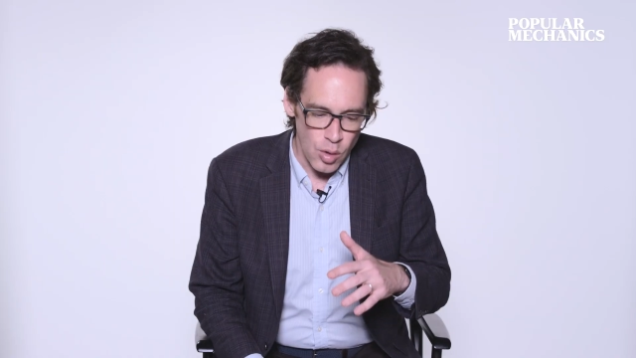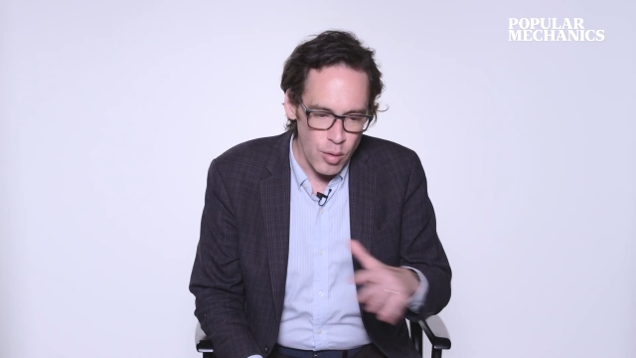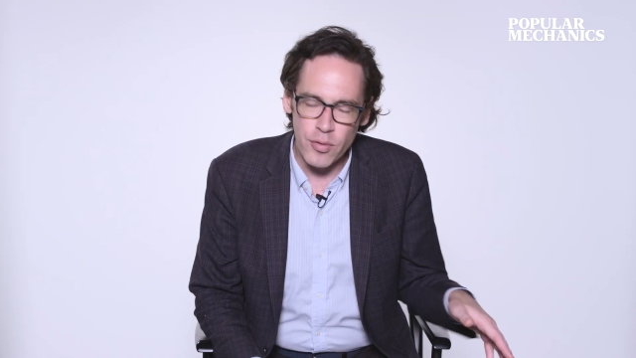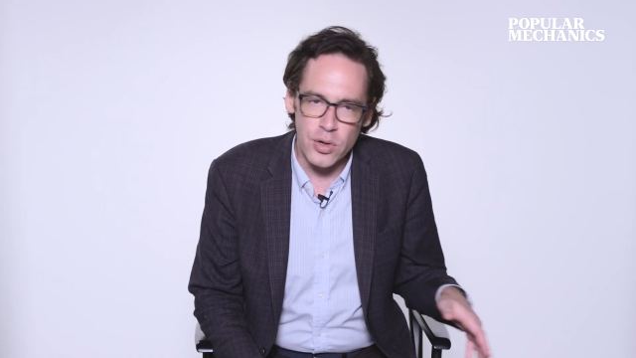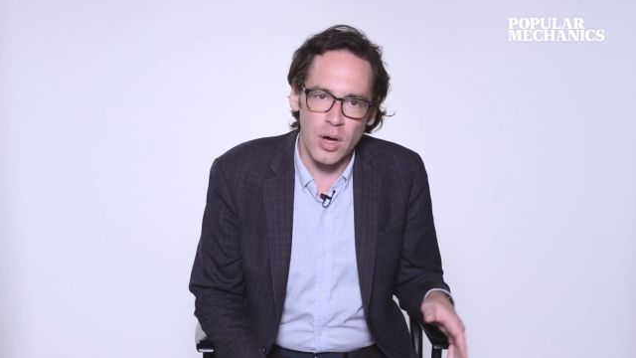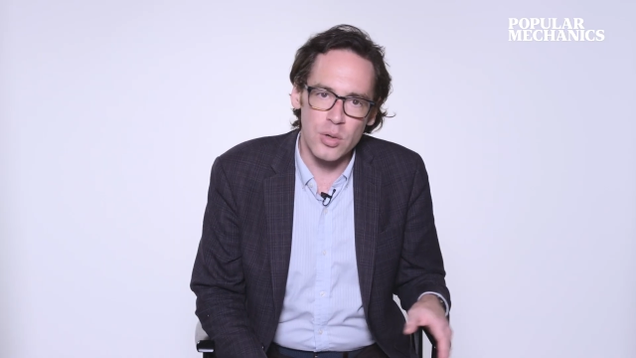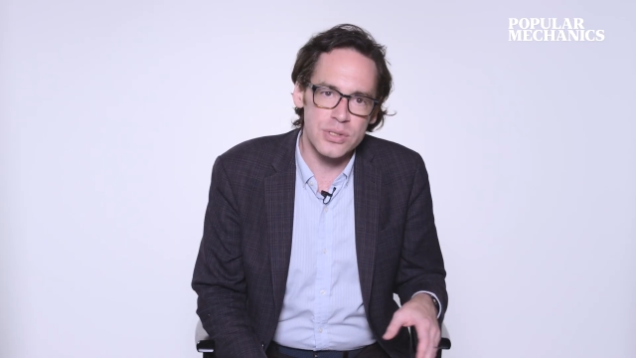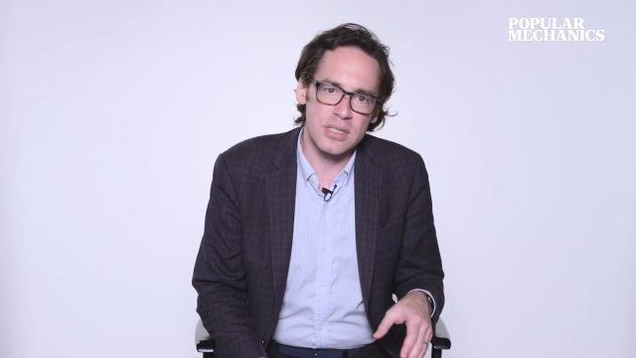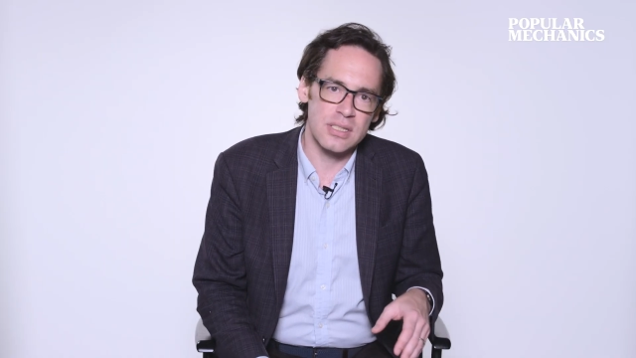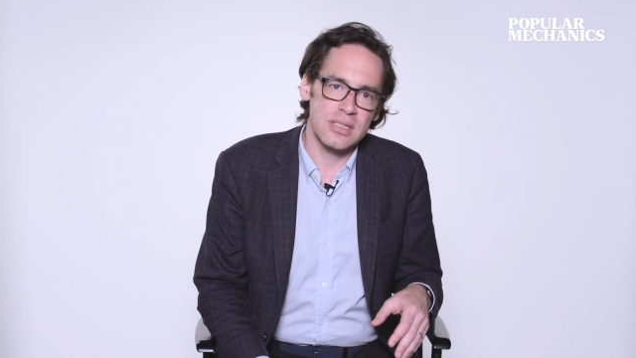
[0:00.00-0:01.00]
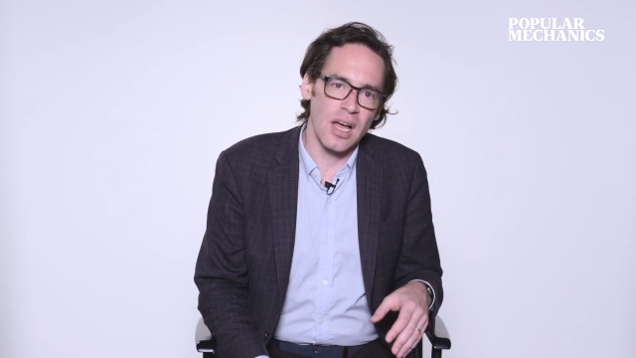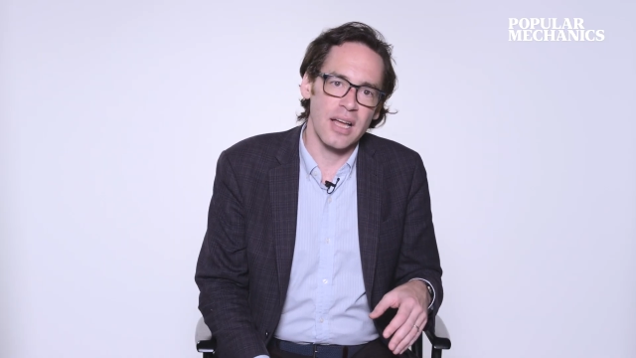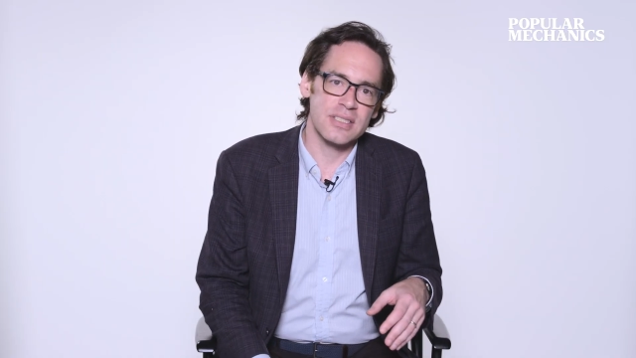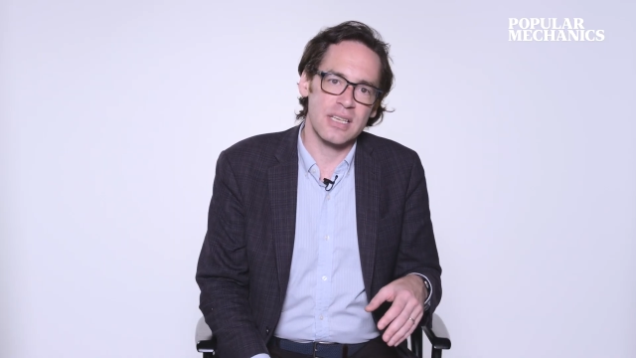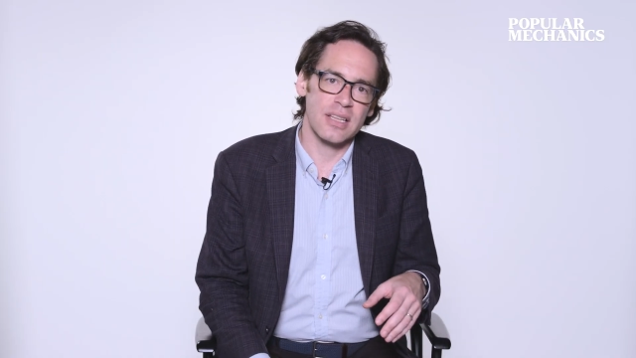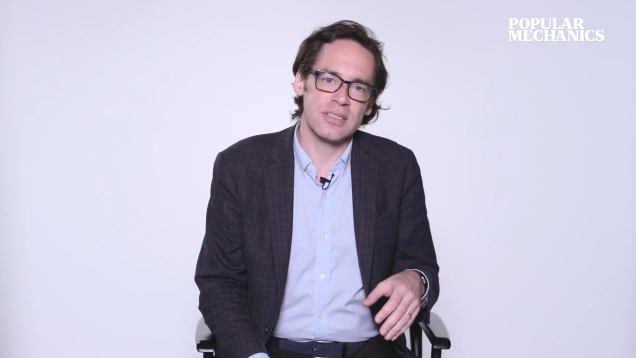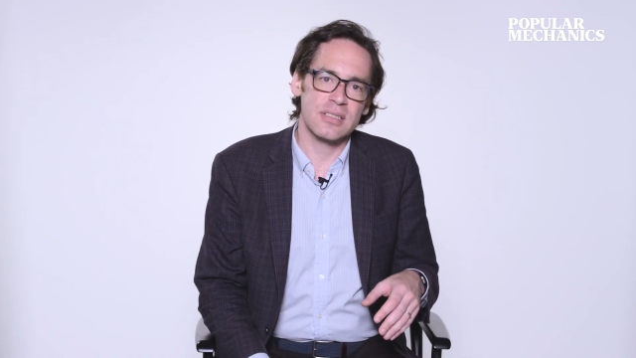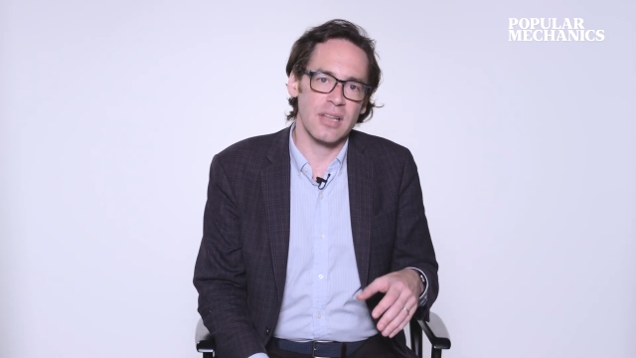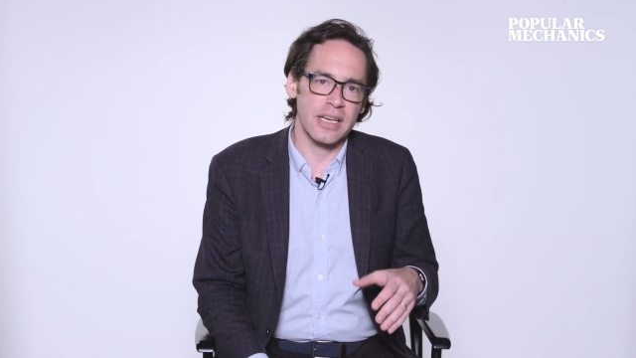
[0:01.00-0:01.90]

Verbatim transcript: Hoover knows this is nonsense.